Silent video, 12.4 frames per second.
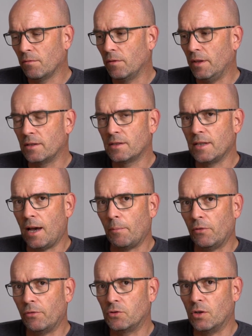this
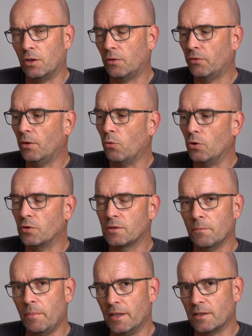type of photography works
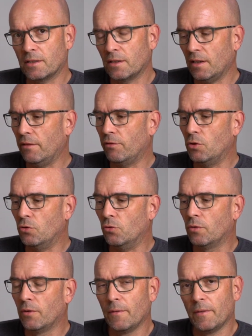the best if
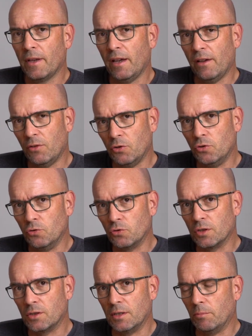you
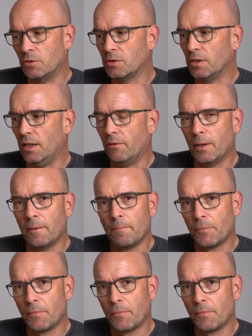use a simple shape.